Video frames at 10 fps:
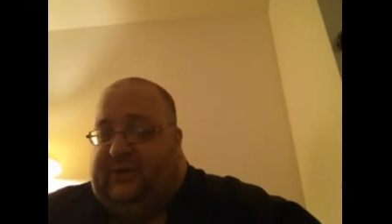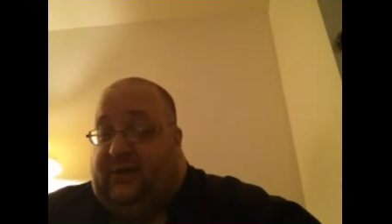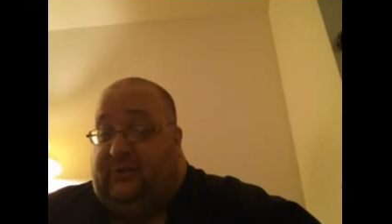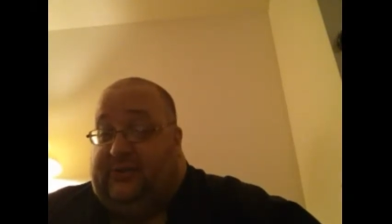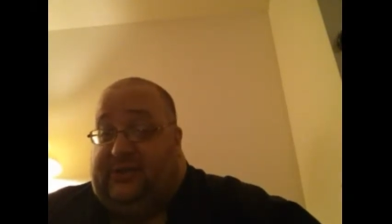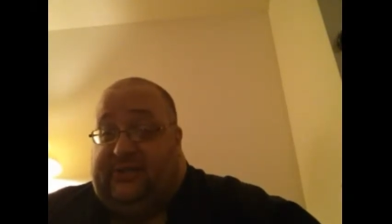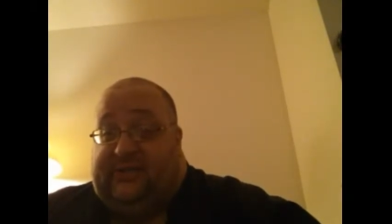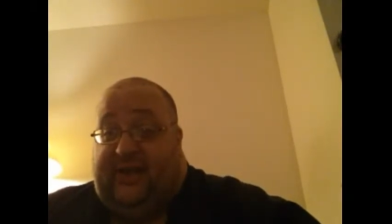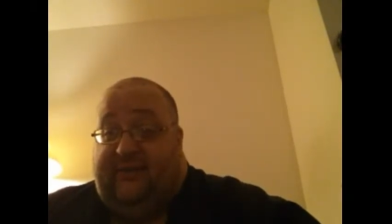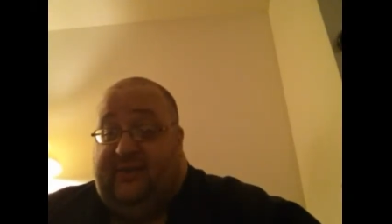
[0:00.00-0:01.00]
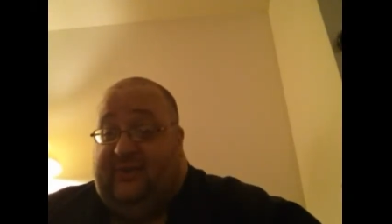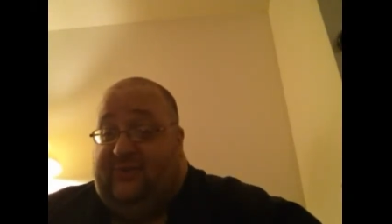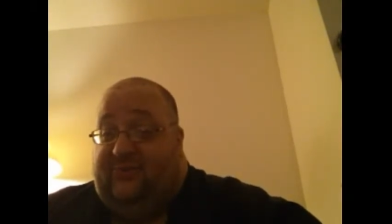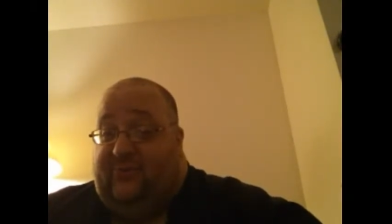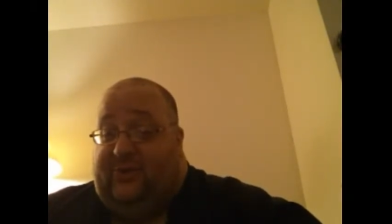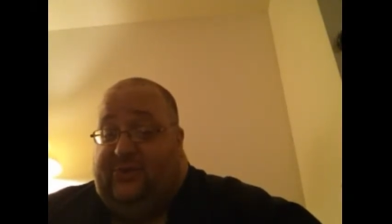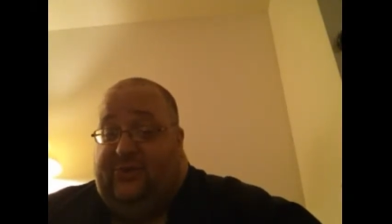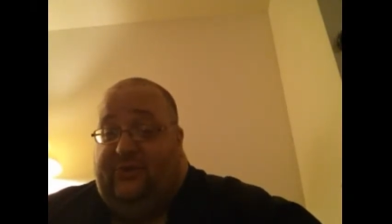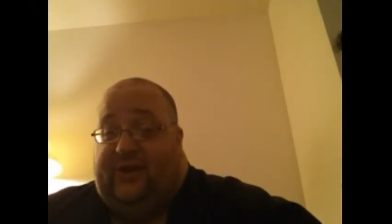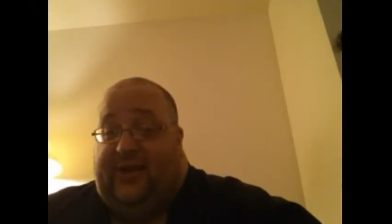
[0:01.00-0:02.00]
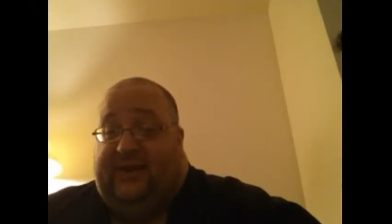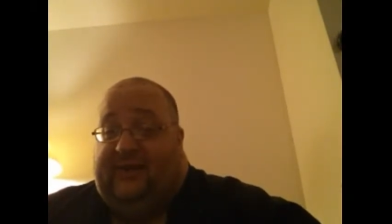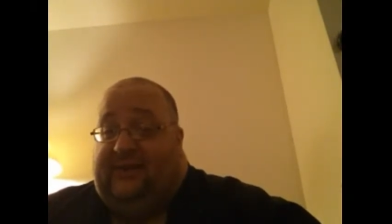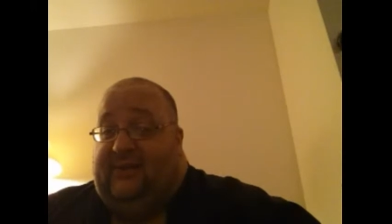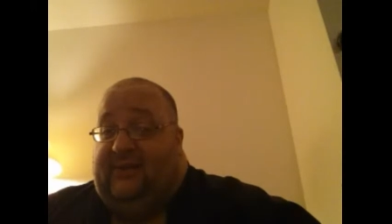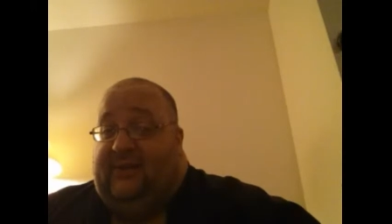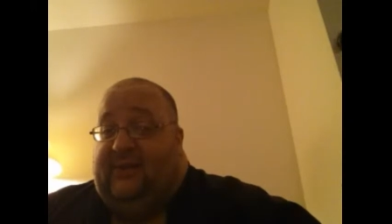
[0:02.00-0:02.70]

Goldust having this rejuvenated.